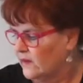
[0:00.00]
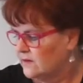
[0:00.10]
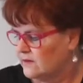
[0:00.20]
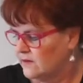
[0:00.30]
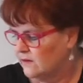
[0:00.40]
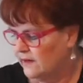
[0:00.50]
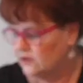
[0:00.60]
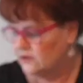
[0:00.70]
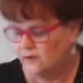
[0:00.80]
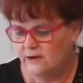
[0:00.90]
So I
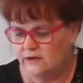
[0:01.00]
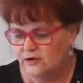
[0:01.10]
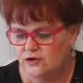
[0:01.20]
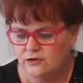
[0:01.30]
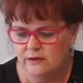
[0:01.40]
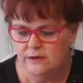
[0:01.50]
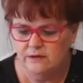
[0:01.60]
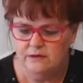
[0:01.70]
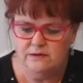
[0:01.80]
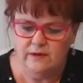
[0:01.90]
just wanted to show
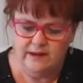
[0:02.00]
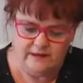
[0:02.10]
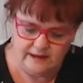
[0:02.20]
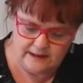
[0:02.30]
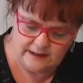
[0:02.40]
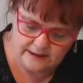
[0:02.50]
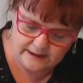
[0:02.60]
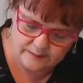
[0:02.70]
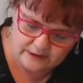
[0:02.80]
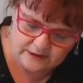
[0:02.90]
you. And then
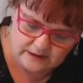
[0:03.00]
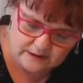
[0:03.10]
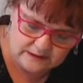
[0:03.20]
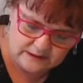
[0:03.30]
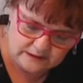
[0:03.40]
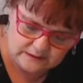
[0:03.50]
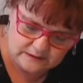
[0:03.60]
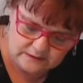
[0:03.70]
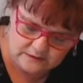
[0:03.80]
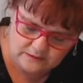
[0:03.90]
I put the hot
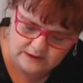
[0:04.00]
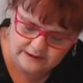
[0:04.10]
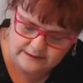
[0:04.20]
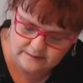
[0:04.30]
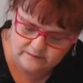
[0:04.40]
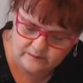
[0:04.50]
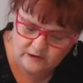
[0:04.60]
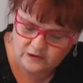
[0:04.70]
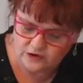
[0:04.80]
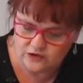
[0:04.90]
glue gun
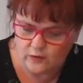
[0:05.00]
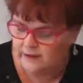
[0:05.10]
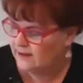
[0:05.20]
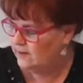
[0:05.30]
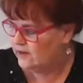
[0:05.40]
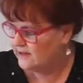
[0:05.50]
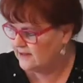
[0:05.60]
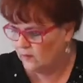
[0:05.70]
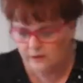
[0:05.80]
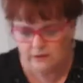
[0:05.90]
just quickly because
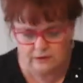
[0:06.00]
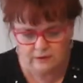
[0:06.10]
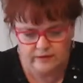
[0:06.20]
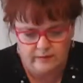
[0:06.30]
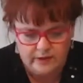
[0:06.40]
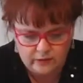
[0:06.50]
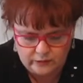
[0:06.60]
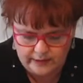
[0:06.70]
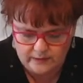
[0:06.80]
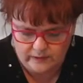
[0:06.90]
I want to glue the mirror
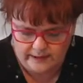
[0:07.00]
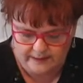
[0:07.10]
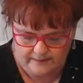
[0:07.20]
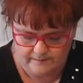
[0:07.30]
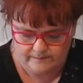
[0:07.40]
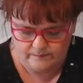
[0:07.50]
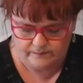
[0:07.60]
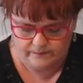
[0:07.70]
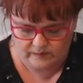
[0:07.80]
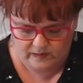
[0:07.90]
right away.
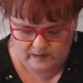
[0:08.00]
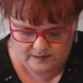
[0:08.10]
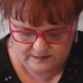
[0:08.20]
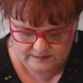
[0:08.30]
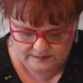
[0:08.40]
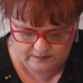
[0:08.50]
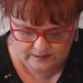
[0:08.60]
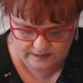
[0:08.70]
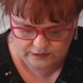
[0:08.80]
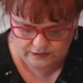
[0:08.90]
So
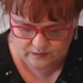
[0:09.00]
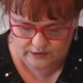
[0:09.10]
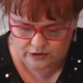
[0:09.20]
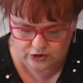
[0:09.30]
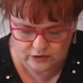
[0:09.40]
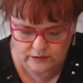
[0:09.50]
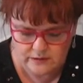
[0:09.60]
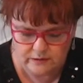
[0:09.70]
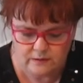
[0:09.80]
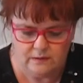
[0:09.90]
I just want to show
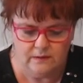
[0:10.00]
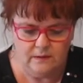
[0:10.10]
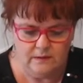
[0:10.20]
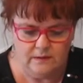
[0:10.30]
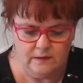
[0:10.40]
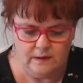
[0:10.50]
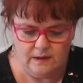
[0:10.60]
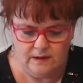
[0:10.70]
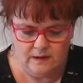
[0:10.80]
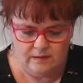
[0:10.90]
you.
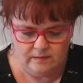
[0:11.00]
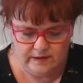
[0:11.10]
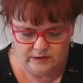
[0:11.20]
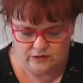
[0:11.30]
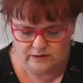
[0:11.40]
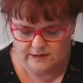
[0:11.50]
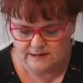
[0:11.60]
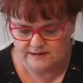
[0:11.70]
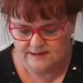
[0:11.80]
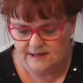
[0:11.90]
Make sure that
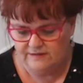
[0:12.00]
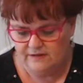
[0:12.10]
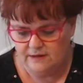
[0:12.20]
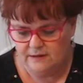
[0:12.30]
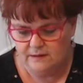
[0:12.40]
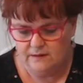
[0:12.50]
it's even.